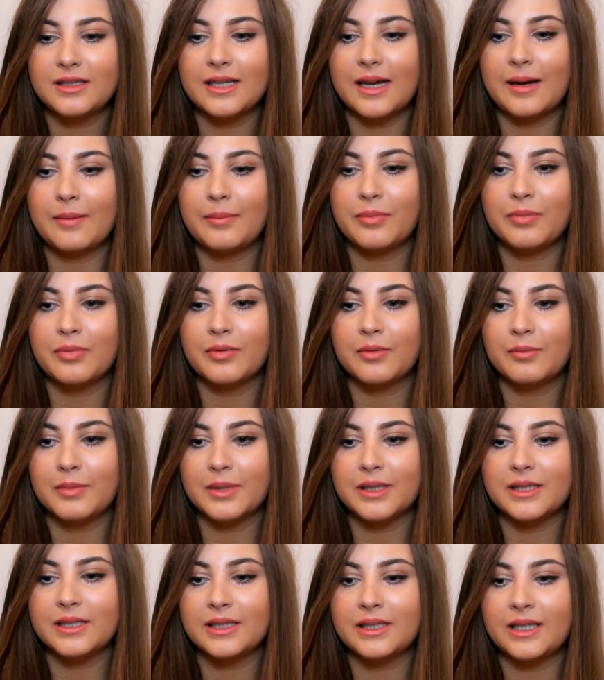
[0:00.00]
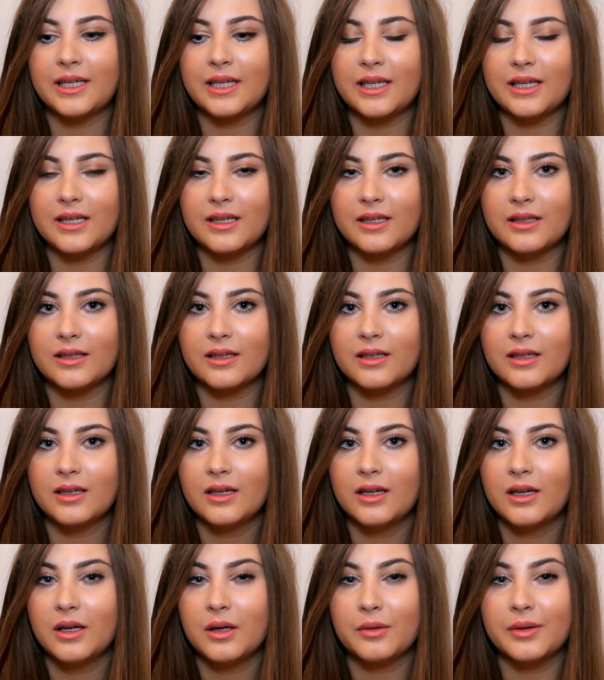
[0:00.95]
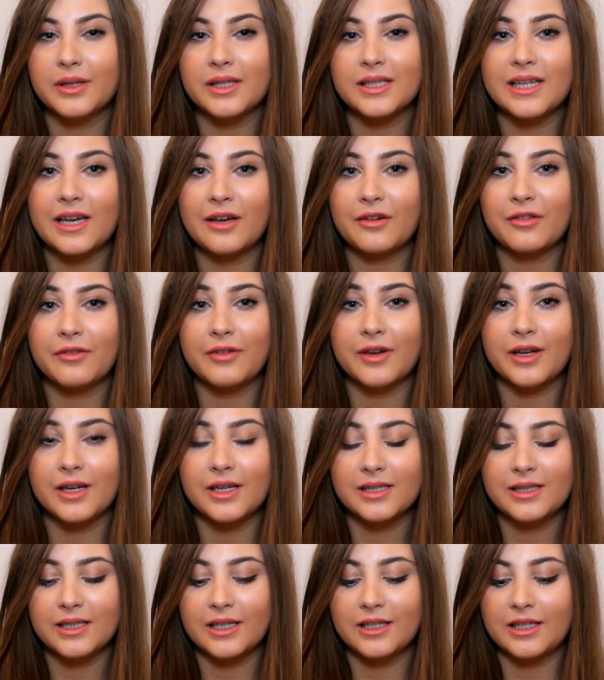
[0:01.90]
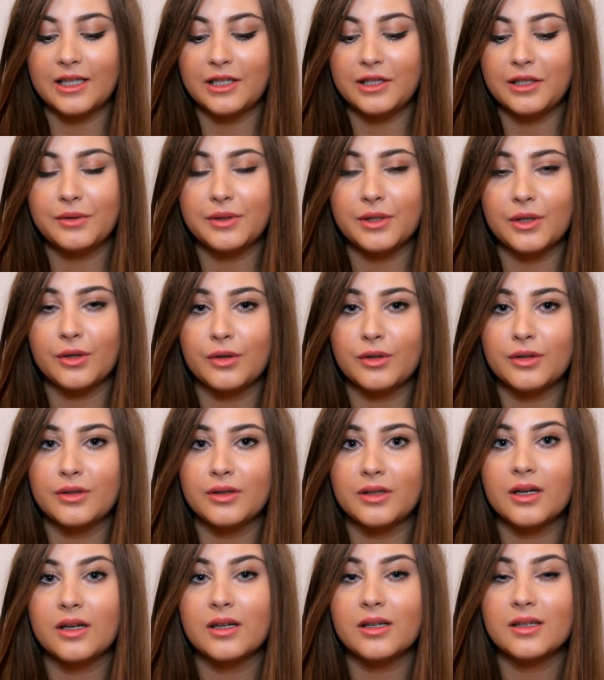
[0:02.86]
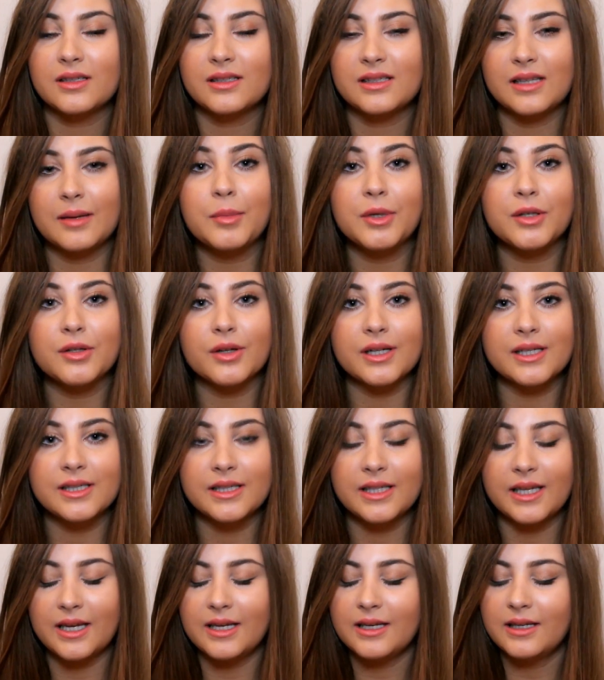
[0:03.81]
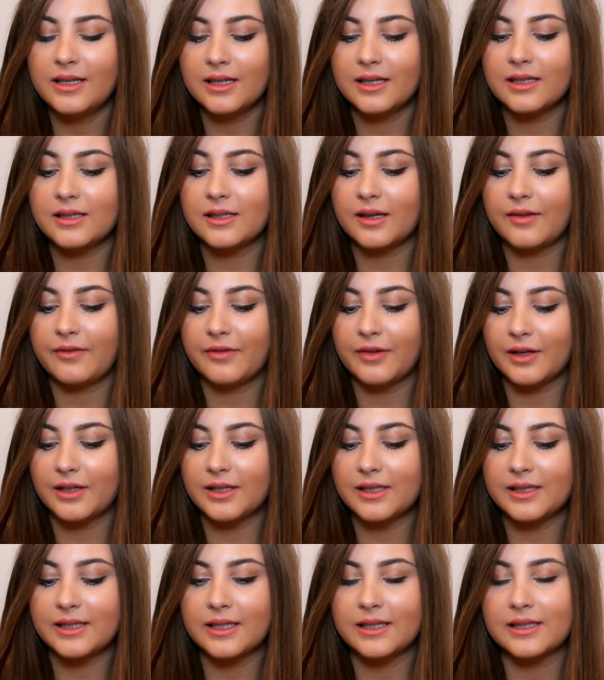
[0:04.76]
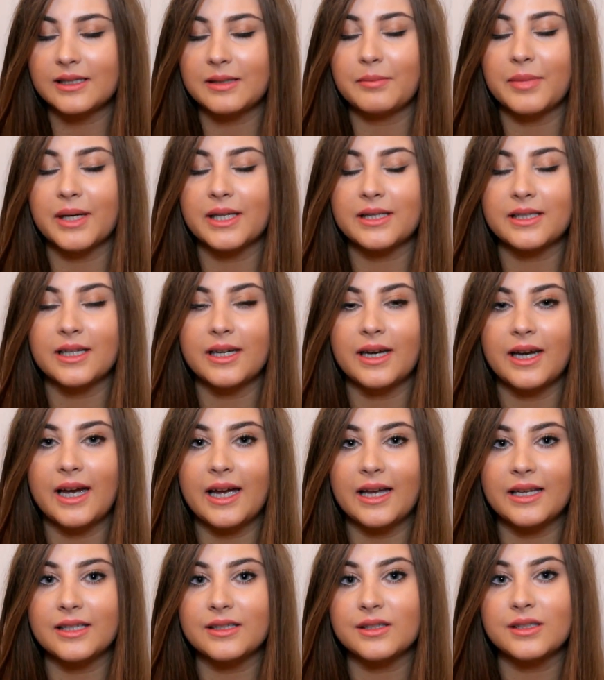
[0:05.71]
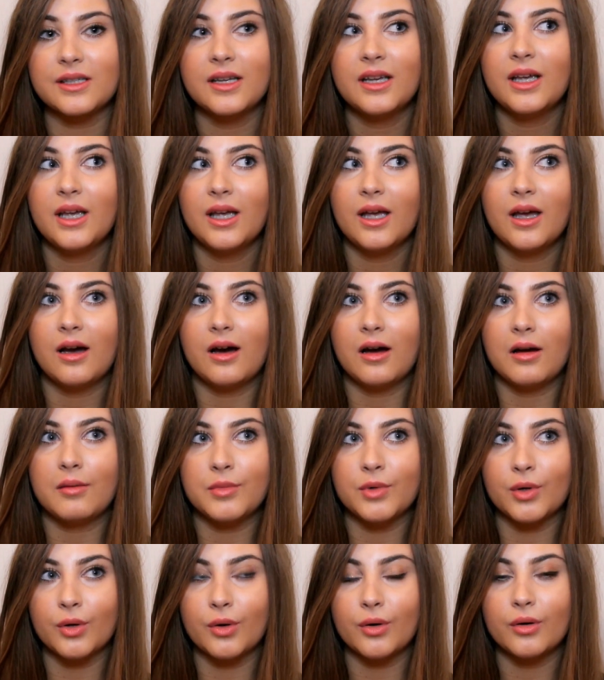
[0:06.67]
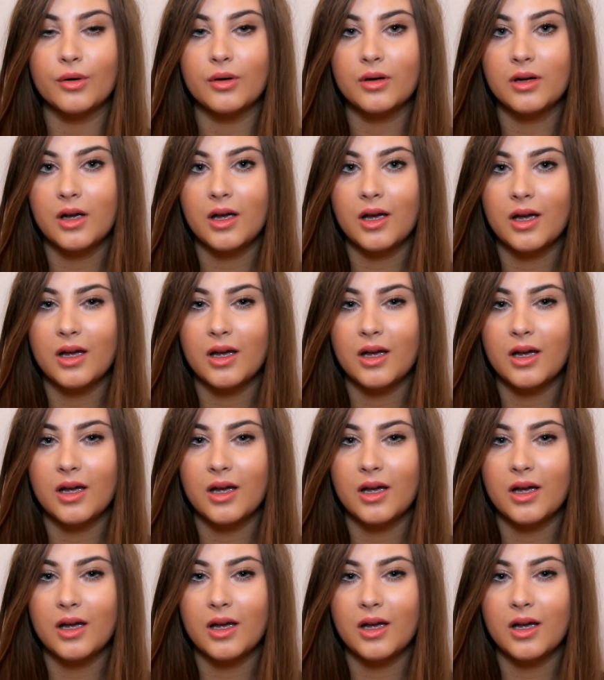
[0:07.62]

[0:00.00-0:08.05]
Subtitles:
dab my skin with a towel first and then use it on semi-dry skin, as I feel it sinks in better and I'm not